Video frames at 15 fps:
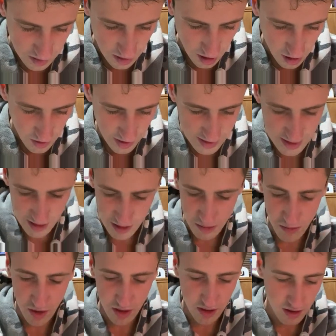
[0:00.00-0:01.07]
Oh, I see you,
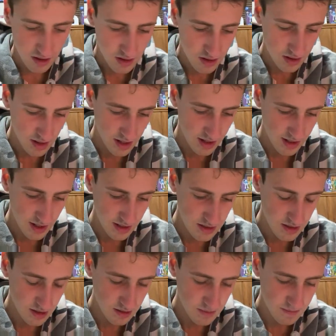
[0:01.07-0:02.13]
brother. I
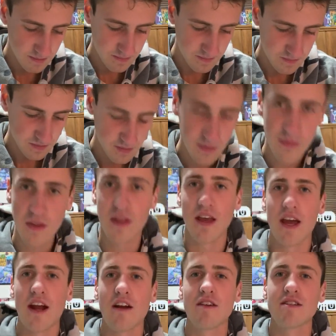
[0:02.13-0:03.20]
got you.
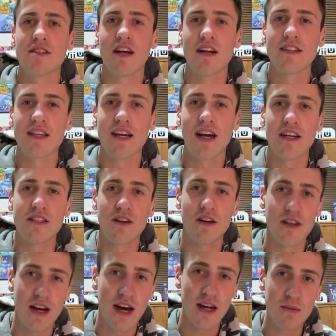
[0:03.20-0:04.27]
Error Sans, I got you.
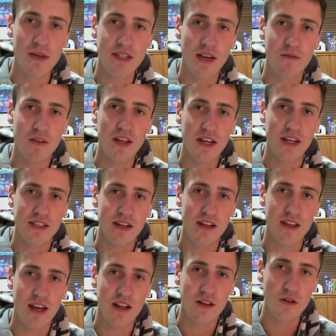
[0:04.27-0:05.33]
Anonymous, I feel like I
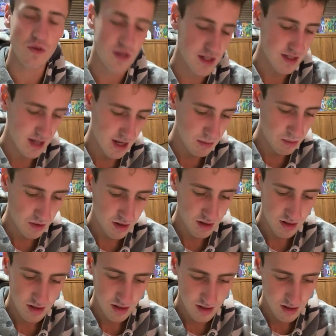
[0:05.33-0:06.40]
saw that. Lucas Hyper.
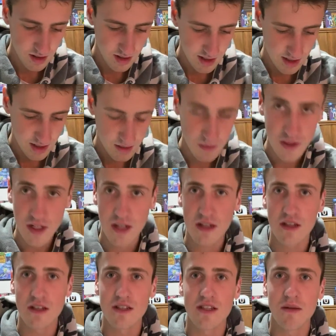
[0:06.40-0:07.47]
Let me check
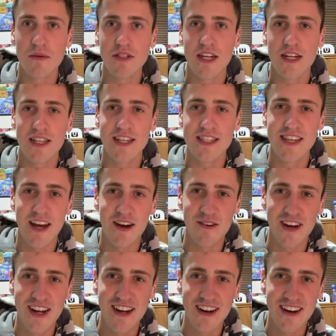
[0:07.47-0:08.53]
this. Let me check this out
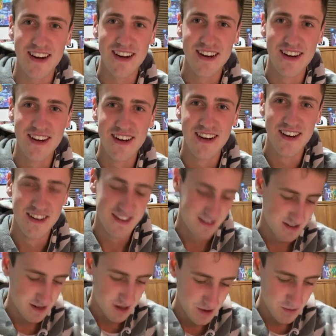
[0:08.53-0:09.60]
right here.
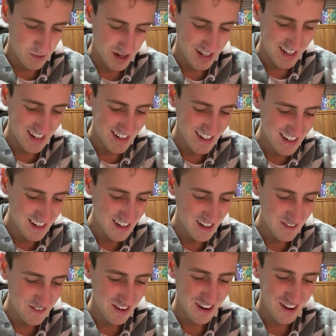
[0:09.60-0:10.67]
Winky
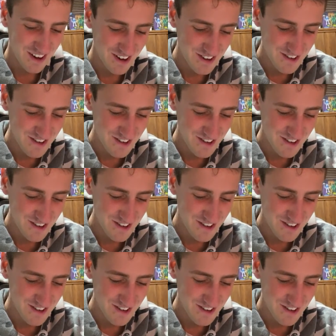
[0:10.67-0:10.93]
Dinky, bro.